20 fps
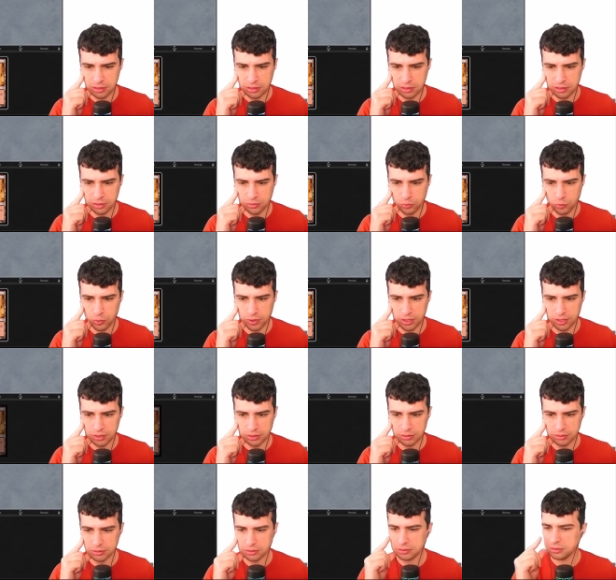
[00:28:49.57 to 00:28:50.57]

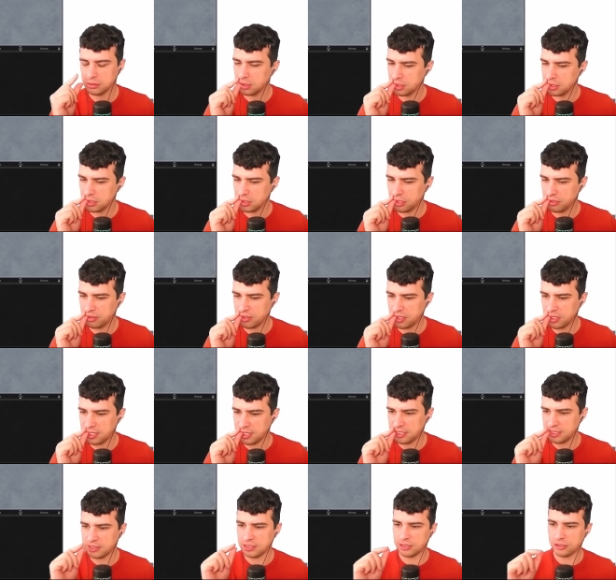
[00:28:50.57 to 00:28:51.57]
1 Surveil
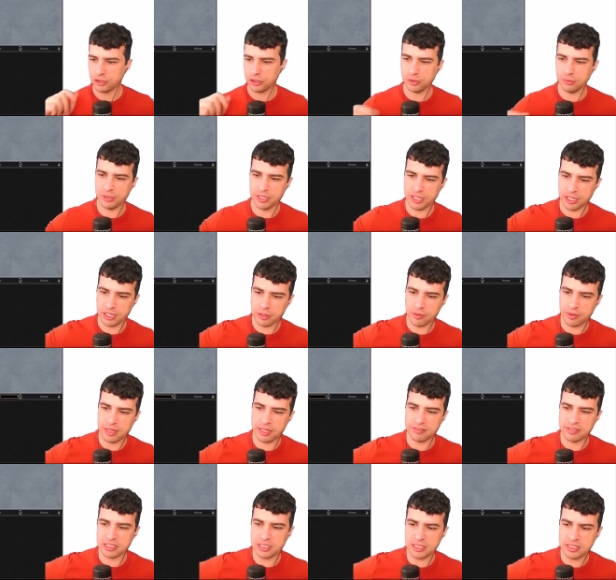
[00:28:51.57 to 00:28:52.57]
Land, turn 2 Burning Inquiry
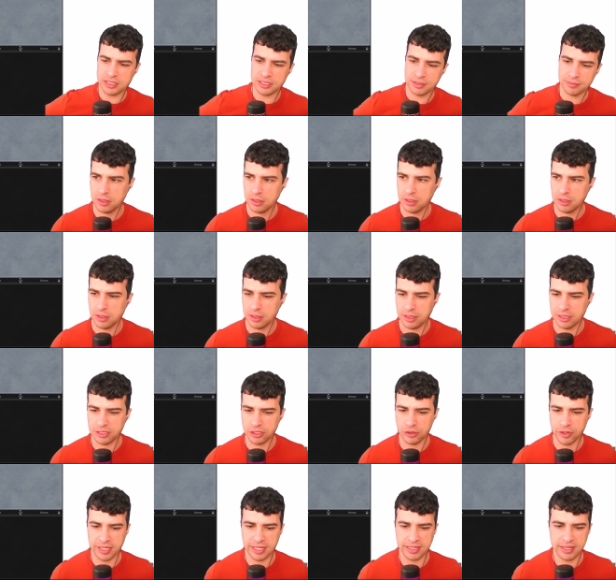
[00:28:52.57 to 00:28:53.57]
Lava Dart. Let's
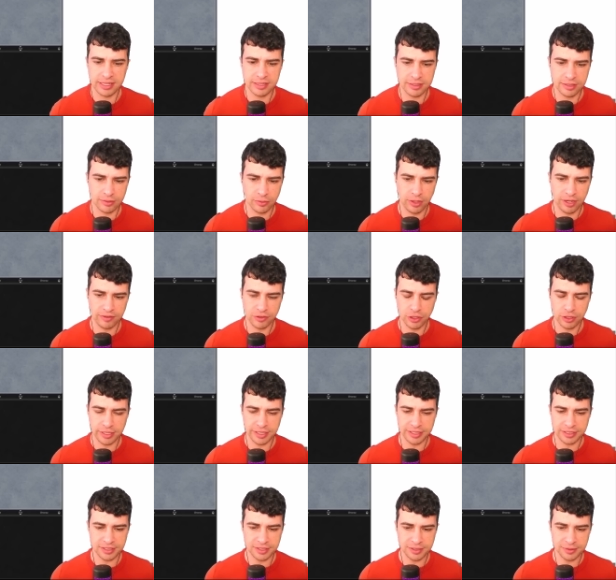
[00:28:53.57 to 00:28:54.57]
try like that. We have 2
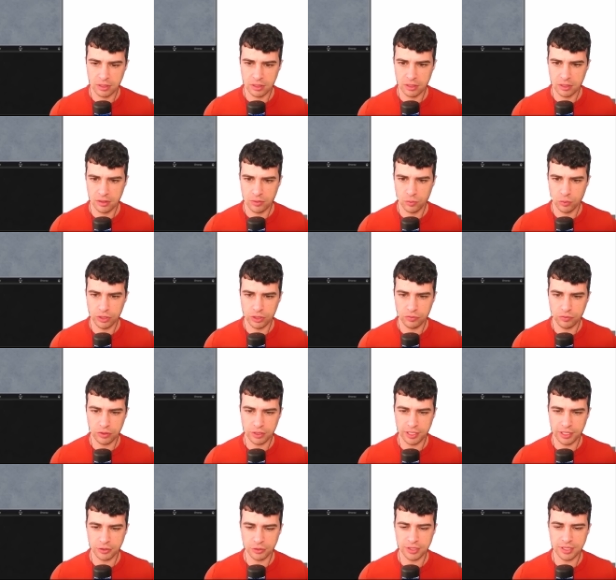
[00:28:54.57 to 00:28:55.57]
lands. Wooded
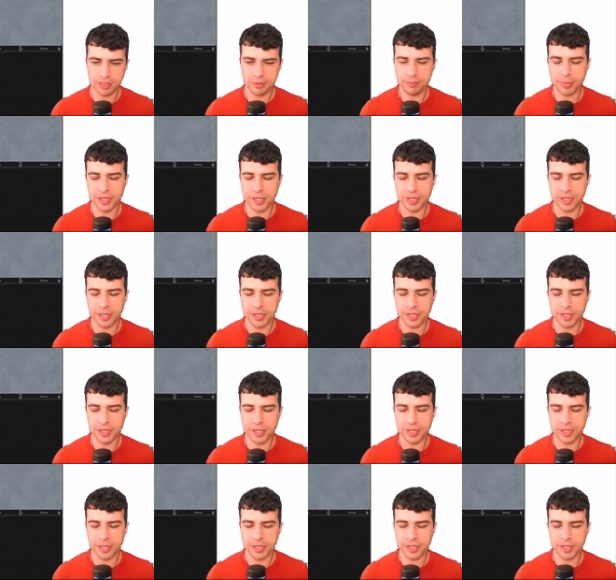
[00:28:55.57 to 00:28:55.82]
Foothills and